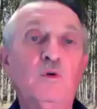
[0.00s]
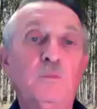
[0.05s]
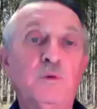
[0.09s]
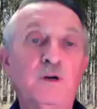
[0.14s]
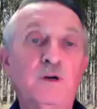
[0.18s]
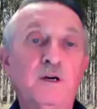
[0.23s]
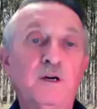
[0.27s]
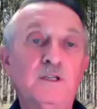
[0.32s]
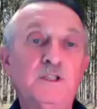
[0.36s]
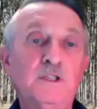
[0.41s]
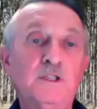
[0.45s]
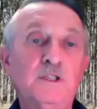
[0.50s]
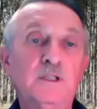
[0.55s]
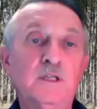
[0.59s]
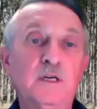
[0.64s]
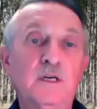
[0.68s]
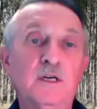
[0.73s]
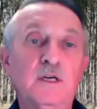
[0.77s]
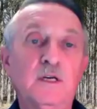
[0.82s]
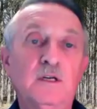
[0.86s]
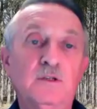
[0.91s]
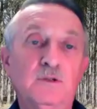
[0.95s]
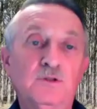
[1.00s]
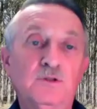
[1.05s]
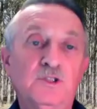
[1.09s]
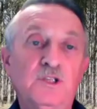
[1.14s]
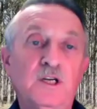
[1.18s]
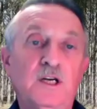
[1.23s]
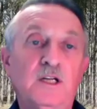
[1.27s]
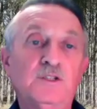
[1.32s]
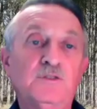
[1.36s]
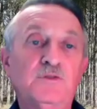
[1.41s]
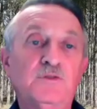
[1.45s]
production to
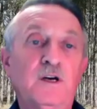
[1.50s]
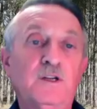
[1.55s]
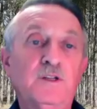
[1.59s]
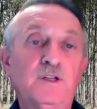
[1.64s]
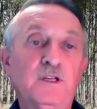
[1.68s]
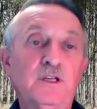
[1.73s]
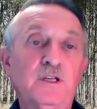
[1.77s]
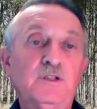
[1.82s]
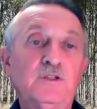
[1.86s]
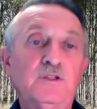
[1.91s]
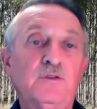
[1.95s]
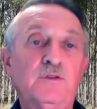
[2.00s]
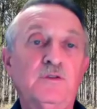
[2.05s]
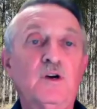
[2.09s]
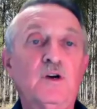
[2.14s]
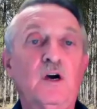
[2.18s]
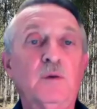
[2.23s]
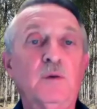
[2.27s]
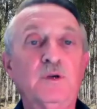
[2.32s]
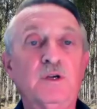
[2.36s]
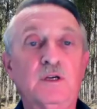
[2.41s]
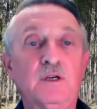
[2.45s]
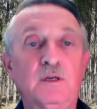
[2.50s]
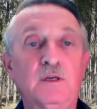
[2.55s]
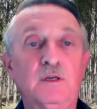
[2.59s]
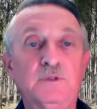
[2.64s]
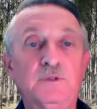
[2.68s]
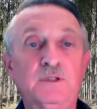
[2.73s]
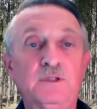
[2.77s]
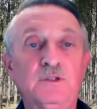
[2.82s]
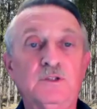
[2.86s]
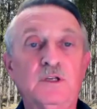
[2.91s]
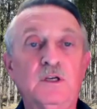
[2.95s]
satisfy the needs of the carbon
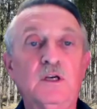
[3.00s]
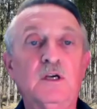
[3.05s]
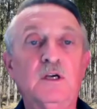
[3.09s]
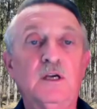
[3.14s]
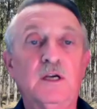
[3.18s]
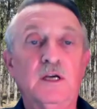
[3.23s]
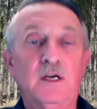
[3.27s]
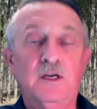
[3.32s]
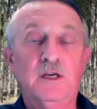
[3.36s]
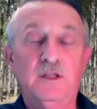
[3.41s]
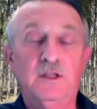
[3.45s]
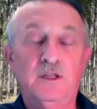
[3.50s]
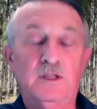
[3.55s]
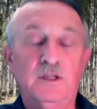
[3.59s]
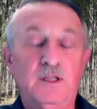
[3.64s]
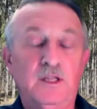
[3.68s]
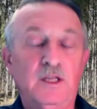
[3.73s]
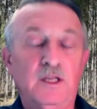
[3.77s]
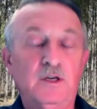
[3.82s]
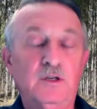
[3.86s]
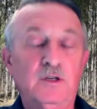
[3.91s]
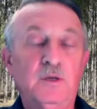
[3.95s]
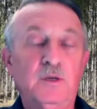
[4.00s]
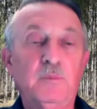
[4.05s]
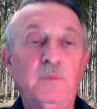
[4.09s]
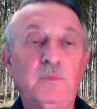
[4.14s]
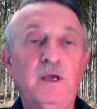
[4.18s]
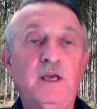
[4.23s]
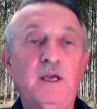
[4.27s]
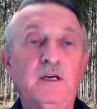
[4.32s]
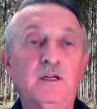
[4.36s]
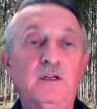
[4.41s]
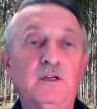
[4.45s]
companies, and their
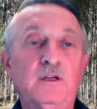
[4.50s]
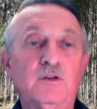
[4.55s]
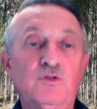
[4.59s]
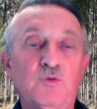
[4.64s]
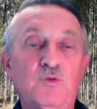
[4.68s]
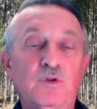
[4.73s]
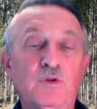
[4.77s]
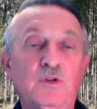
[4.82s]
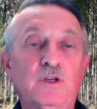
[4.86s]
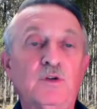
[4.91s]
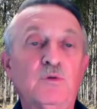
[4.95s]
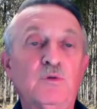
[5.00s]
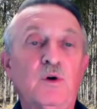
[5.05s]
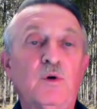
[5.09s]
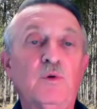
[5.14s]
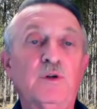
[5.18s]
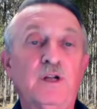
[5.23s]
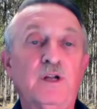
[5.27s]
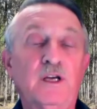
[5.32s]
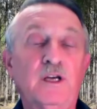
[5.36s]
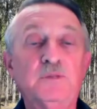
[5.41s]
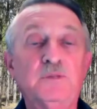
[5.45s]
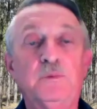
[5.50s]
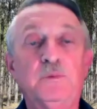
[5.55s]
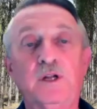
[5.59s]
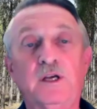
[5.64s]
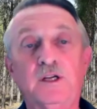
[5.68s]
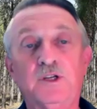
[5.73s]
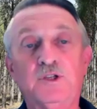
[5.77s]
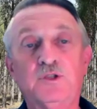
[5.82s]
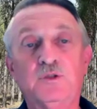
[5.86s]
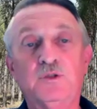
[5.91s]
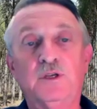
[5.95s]
demand is really growing
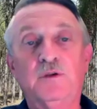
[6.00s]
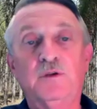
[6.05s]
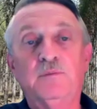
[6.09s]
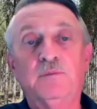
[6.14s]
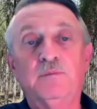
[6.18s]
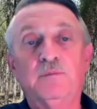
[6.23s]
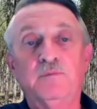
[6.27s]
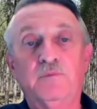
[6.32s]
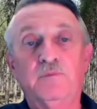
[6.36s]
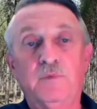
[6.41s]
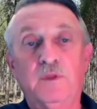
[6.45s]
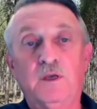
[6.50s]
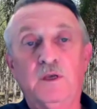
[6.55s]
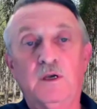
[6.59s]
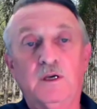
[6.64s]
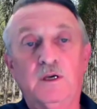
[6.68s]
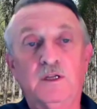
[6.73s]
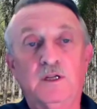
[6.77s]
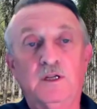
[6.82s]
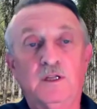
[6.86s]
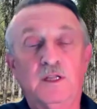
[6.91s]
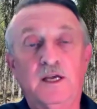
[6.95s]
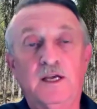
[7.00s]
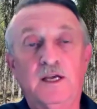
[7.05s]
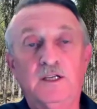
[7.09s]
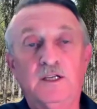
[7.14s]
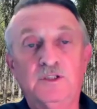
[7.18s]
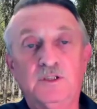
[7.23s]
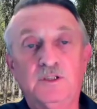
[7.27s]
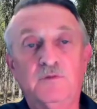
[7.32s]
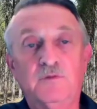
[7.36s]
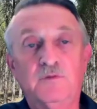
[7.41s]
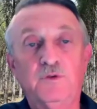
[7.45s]
exponentially in the last
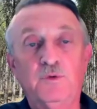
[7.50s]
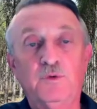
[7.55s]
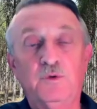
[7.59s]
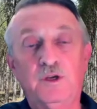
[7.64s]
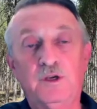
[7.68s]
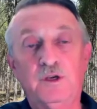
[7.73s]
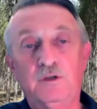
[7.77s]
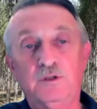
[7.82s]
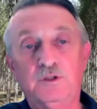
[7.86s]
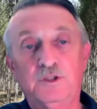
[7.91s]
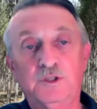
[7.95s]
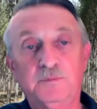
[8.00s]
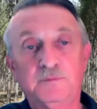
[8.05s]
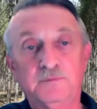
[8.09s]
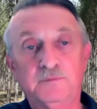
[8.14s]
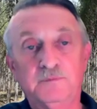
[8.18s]
few years.